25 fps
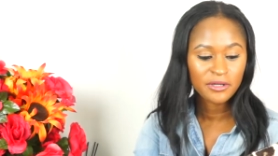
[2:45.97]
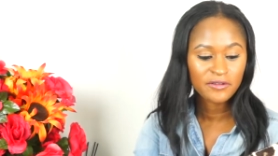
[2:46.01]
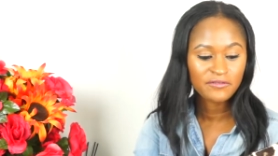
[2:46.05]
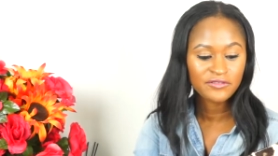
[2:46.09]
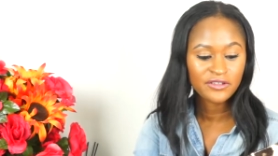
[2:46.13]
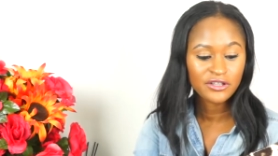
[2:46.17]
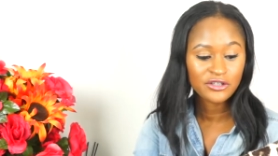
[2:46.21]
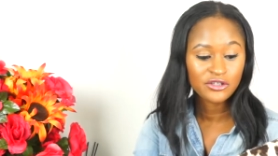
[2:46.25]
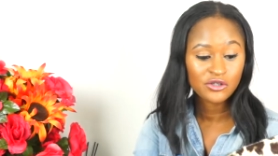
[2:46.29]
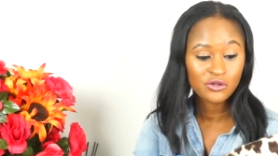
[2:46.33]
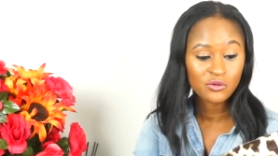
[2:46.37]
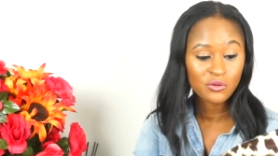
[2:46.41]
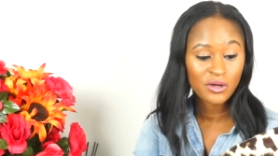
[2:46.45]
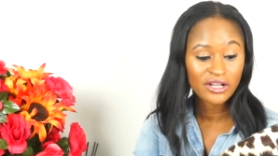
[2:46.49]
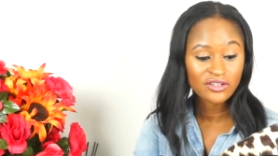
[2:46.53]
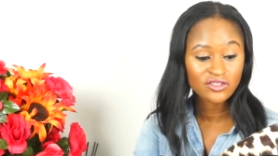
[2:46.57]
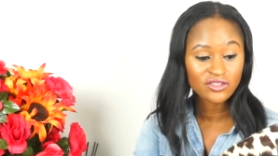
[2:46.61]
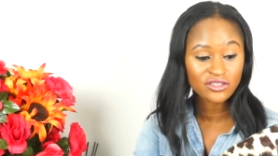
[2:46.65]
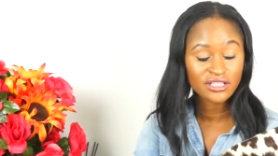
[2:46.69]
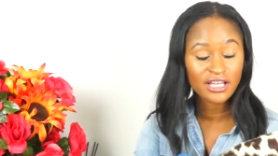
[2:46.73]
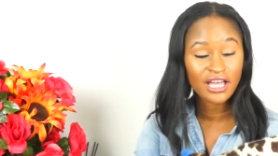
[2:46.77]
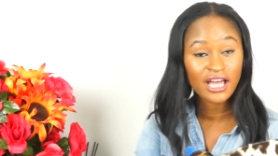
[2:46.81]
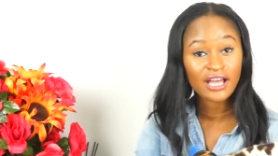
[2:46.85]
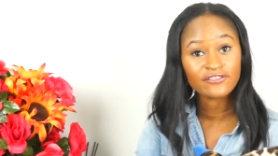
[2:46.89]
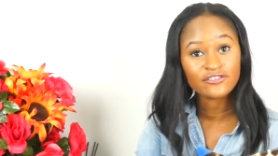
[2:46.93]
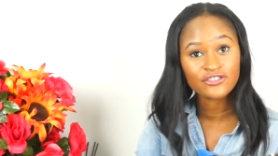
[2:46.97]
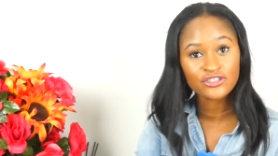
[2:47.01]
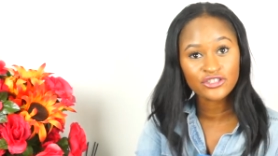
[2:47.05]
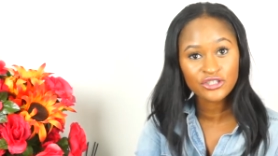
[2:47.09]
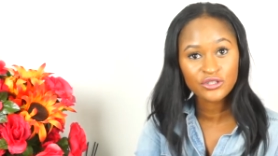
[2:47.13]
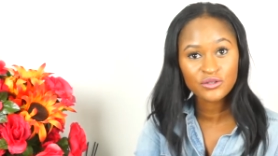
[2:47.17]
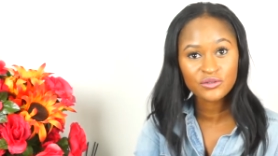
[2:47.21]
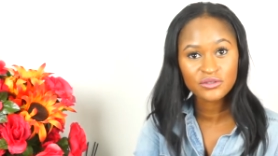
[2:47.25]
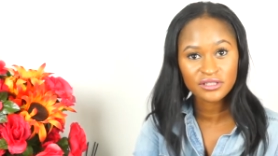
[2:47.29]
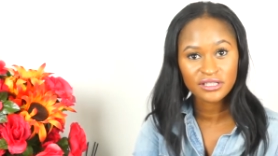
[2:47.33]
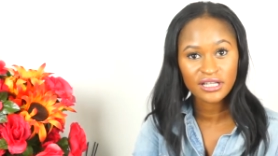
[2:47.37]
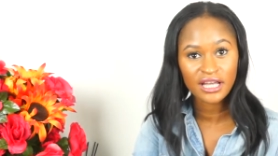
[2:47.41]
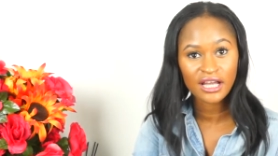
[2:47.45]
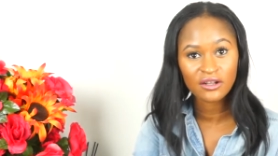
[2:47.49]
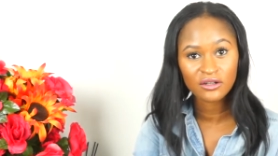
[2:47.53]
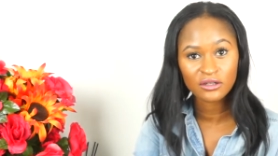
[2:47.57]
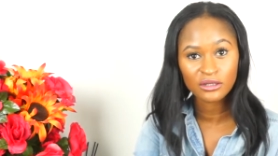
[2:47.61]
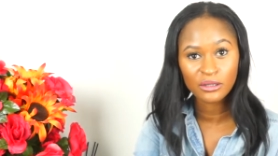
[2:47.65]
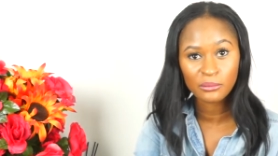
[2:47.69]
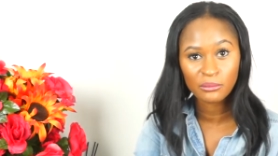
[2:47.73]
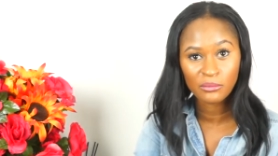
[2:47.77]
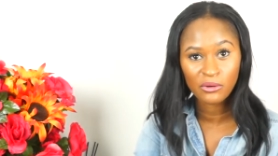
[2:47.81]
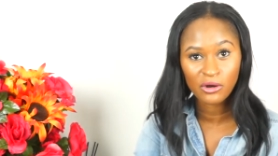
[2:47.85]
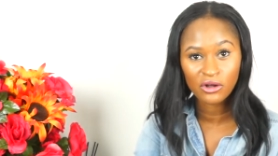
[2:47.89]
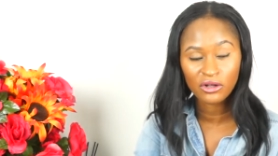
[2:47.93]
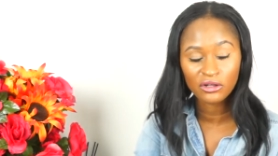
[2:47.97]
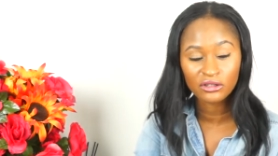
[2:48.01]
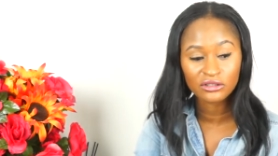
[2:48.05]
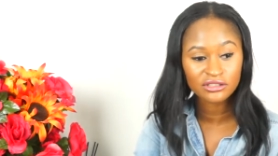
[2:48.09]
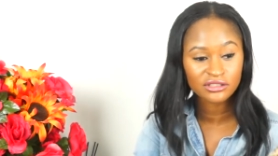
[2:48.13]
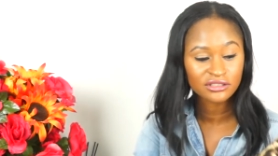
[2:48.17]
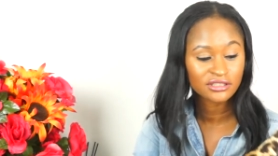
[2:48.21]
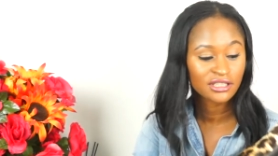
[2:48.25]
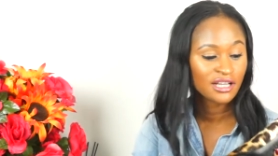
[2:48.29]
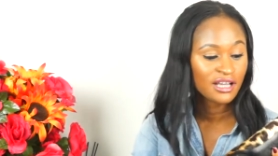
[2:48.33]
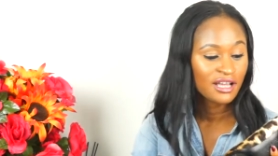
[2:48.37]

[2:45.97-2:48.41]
if they do actually have shoes in outlet malls.